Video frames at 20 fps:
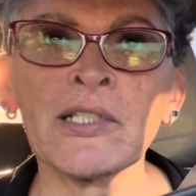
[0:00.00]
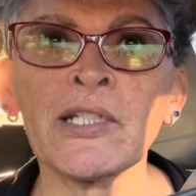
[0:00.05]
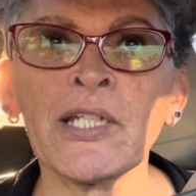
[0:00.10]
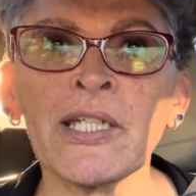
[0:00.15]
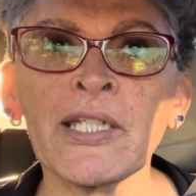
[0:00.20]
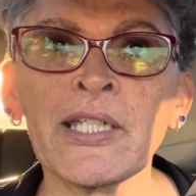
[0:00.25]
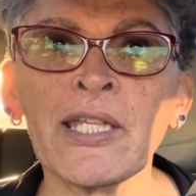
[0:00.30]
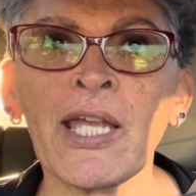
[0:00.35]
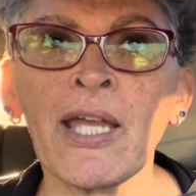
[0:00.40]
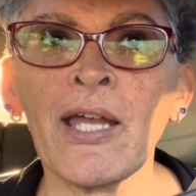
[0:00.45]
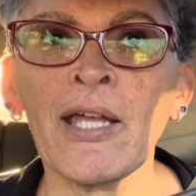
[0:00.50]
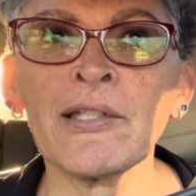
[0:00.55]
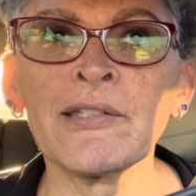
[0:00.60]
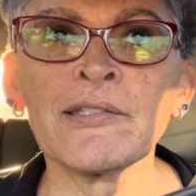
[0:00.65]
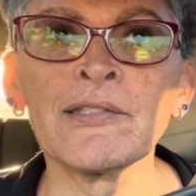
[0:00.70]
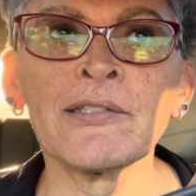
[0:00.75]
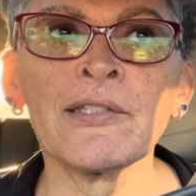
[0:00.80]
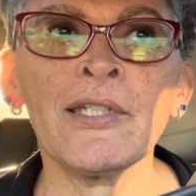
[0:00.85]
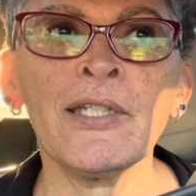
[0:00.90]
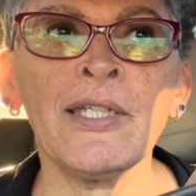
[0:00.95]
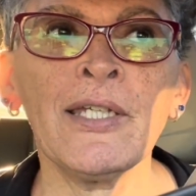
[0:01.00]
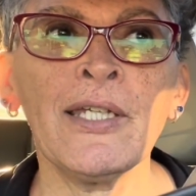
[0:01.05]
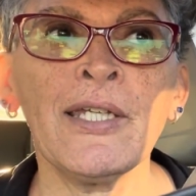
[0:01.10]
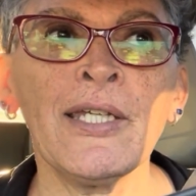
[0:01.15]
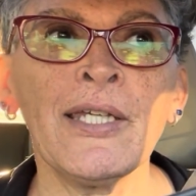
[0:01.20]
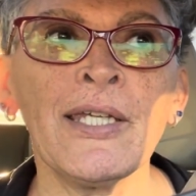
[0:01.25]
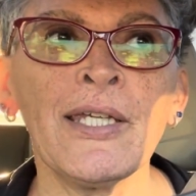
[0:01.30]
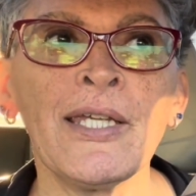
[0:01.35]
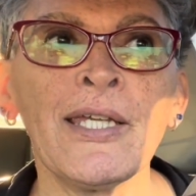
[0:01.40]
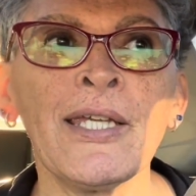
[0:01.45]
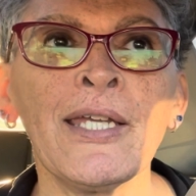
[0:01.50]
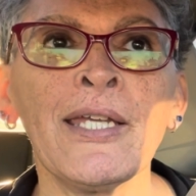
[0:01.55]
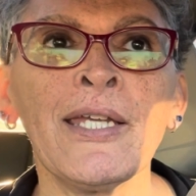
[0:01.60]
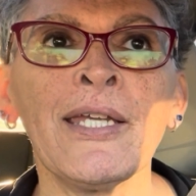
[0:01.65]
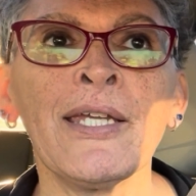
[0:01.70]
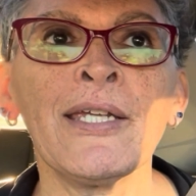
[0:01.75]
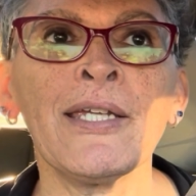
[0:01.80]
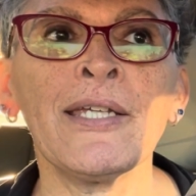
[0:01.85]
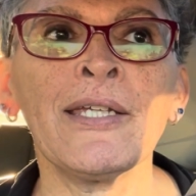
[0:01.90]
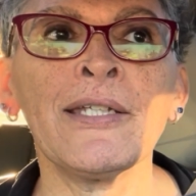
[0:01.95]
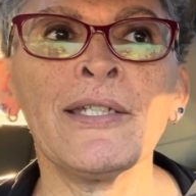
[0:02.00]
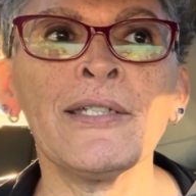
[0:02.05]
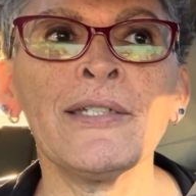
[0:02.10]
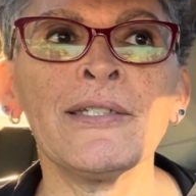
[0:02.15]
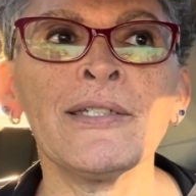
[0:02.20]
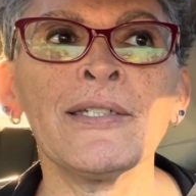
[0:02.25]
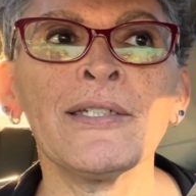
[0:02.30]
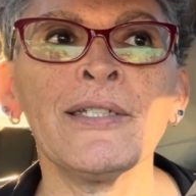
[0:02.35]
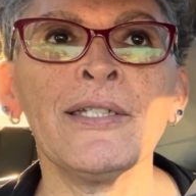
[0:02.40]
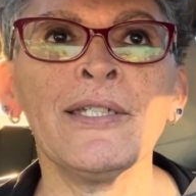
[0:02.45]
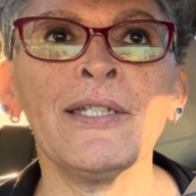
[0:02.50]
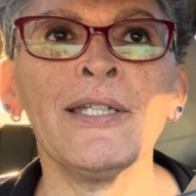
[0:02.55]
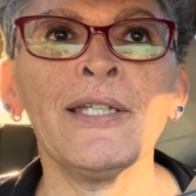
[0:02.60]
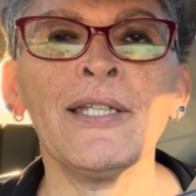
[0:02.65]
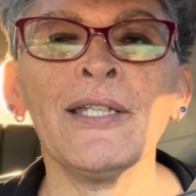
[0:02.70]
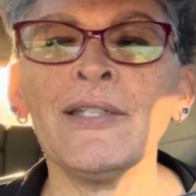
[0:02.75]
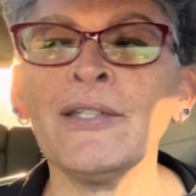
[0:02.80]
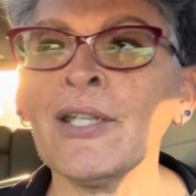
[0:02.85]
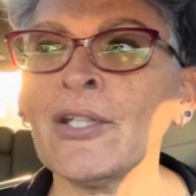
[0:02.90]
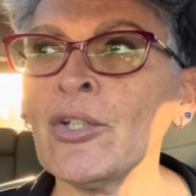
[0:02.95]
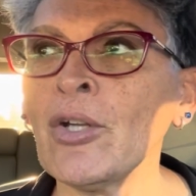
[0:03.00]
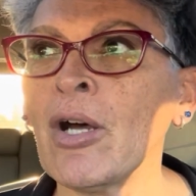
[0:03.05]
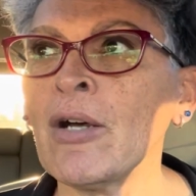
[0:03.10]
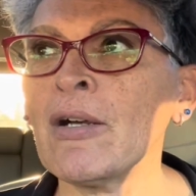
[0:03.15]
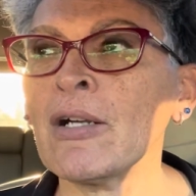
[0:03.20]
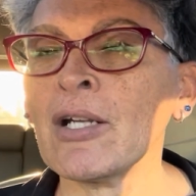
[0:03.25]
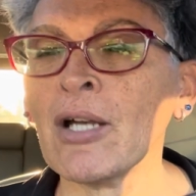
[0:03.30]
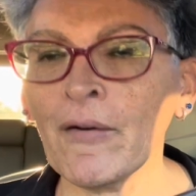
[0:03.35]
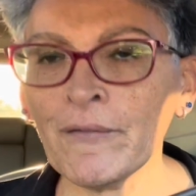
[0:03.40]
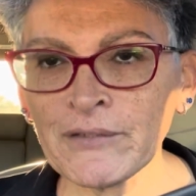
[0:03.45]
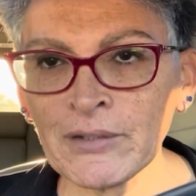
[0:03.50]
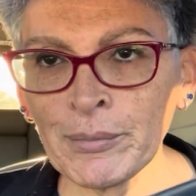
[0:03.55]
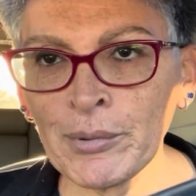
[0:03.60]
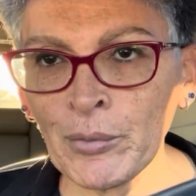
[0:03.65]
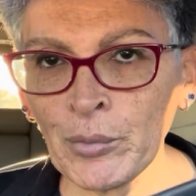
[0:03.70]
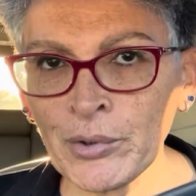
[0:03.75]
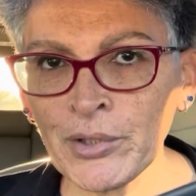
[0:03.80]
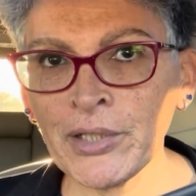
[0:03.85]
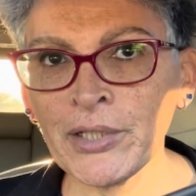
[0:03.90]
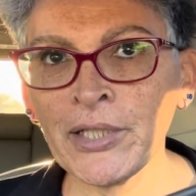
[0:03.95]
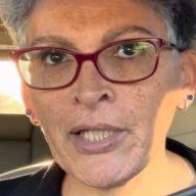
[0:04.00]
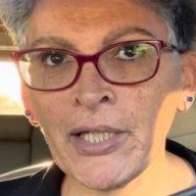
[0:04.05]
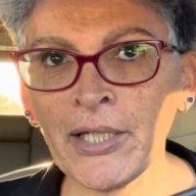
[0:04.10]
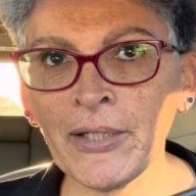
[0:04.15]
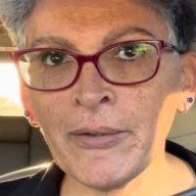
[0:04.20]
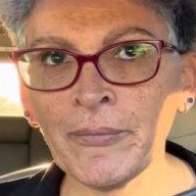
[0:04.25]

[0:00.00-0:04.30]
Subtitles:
their cats and they're not comfortable with it yet.